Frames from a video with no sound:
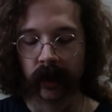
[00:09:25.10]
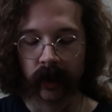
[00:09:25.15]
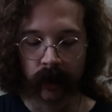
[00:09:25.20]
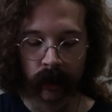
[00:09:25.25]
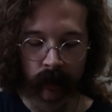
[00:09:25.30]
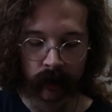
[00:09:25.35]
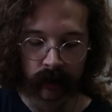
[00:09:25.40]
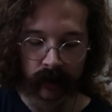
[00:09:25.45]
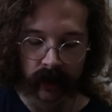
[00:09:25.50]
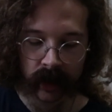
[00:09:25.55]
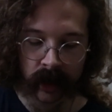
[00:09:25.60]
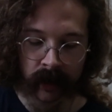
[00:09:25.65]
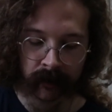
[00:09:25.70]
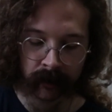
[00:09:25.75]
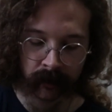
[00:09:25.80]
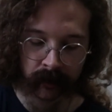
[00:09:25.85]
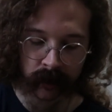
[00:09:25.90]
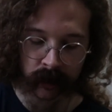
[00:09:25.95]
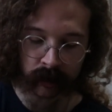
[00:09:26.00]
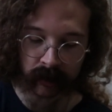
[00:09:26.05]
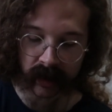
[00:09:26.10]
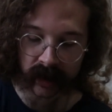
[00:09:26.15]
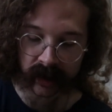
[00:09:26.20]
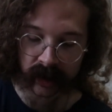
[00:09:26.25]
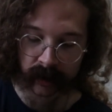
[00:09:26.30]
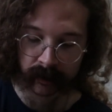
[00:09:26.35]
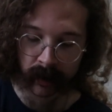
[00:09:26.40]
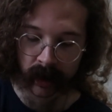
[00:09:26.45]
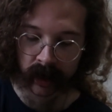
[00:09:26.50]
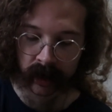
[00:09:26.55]
you know, if you eat
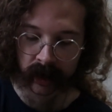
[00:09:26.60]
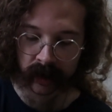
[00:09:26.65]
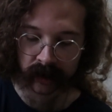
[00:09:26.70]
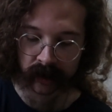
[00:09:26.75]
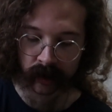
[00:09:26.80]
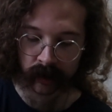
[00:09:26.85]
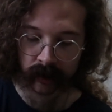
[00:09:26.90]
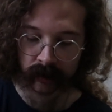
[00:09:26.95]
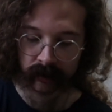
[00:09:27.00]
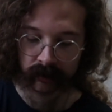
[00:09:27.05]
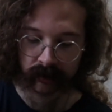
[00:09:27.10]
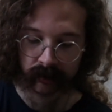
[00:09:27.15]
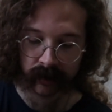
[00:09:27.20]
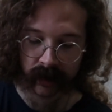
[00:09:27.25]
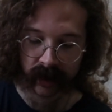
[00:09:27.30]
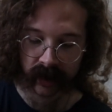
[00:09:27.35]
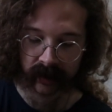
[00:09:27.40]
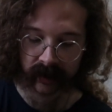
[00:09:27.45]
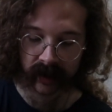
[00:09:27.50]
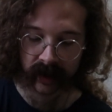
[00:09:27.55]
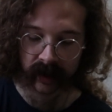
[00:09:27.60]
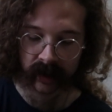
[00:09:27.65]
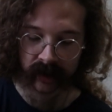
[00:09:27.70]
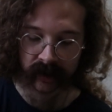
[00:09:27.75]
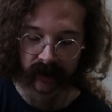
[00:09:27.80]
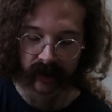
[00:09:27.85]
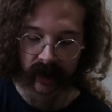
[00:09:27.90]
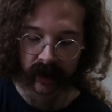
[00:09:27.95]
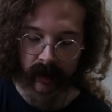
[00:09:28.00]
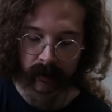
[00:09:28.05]
the spine on its own, you can tell
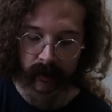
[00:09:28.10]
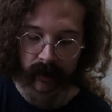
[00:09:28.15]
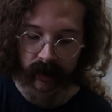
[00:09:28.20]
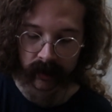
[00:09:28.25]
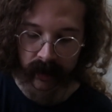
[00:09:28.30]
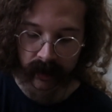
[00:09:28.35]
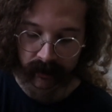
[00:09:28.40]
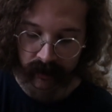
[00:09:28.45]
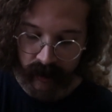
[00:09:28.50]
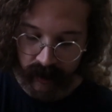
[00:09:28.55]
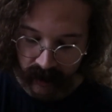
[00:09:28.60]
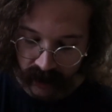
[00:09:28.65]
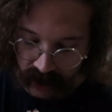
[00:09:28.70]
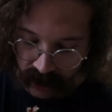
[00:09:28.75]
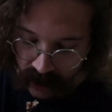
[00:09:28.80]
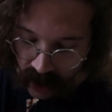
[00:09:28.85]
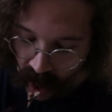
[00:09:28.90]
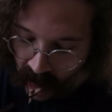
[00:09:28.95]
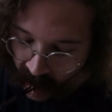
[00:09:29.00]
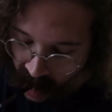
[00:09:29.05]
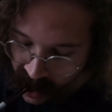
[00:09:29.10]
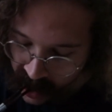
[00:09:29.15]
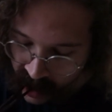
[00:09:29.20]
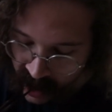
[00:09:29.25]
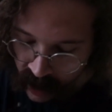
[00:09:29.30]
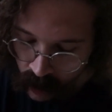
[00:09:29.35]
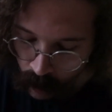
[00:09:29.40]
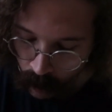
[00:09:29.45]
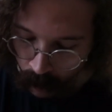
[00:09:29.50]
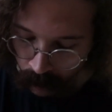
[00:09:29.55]
it's there, but if you eat
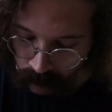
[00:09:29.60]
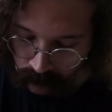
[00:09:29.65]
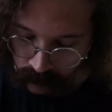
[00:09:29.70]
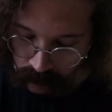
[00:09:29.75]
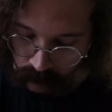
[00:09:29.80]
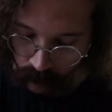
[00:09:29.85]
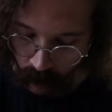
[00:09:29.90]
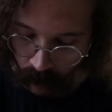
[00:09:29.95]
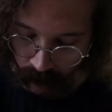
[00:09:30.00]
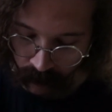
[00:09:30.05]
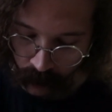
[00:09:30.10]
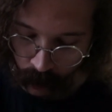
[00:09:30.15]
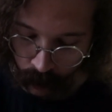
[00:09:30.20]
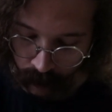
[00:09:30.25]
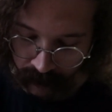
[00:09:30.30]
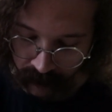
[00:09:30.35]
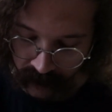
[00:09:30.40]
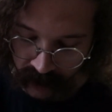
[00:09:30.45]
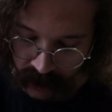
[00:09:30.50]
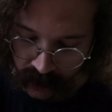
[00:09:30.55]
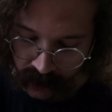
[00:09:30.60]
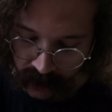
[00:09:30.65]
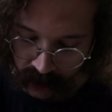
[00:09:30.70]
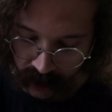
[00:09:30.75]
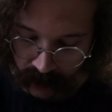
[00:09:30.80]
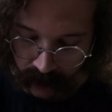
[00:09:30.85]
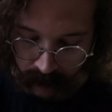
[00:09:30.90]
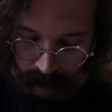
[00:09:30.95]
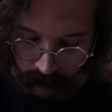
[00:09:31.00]
the whole fish,